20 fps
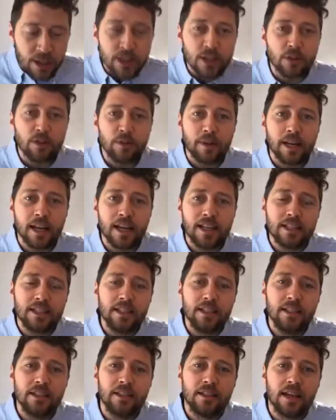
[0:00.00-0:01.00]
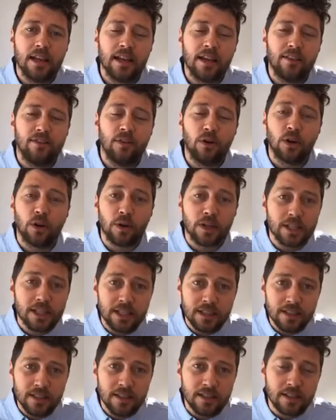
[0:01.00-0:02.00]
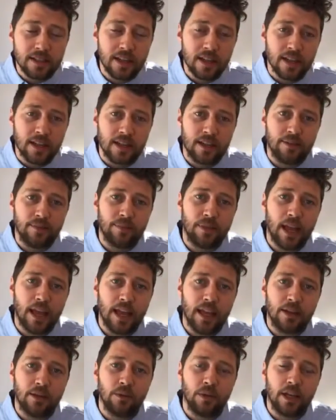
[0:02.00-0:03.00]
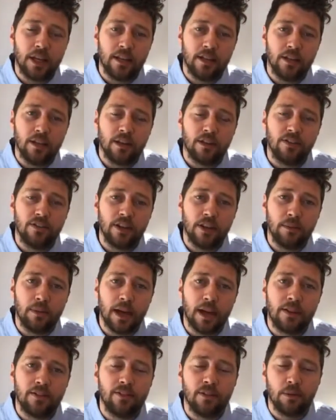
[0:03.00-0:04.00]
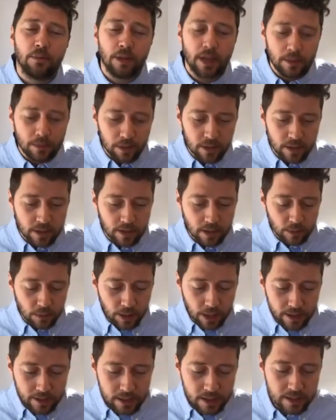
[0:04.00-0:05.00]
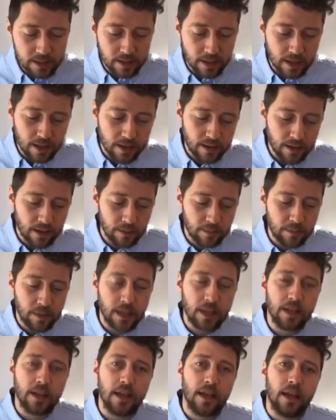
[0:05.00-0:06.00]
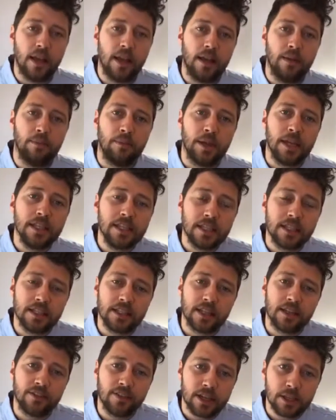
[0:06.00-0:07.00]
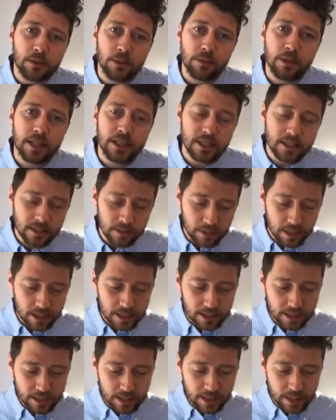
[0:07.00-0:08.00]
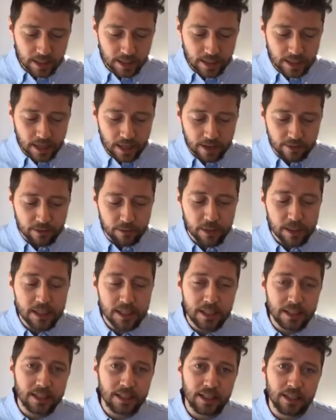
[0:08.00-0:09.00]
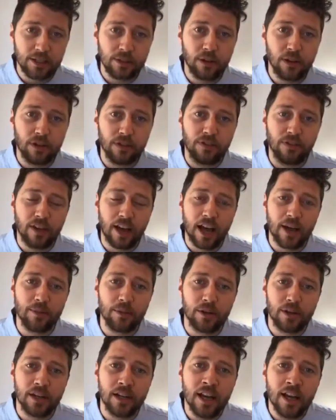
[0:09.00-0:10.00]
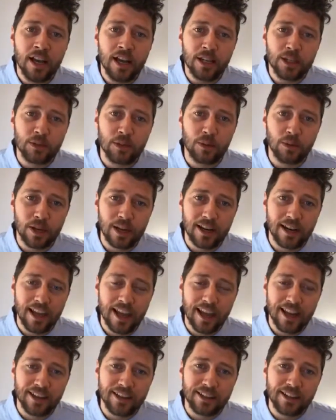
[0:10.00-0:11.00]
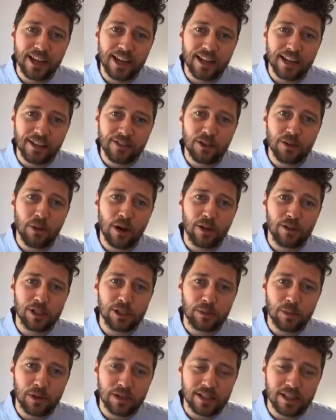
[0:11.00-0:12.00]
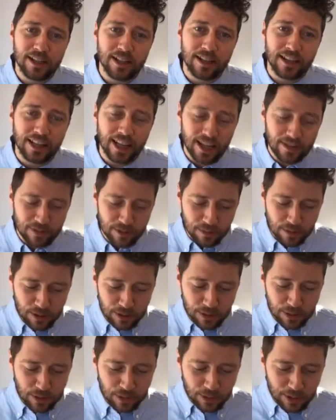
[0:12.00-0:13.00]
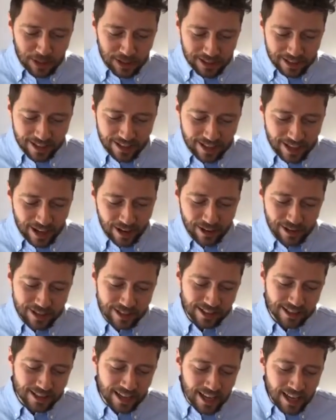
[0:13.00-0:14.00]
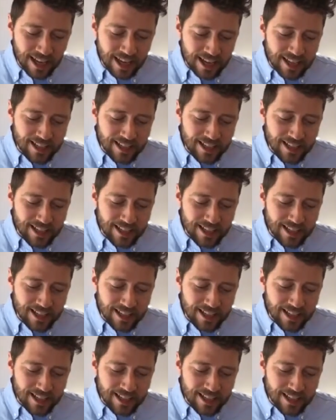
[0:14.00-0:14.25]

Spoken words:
So we've been asking for questions, and we're getting a lot of feedback from people. And we had this Facebook Messenger message the other day from a 16-year-old farmer. And I sort of read it out and give you my response that I gave them. But it was really encouraging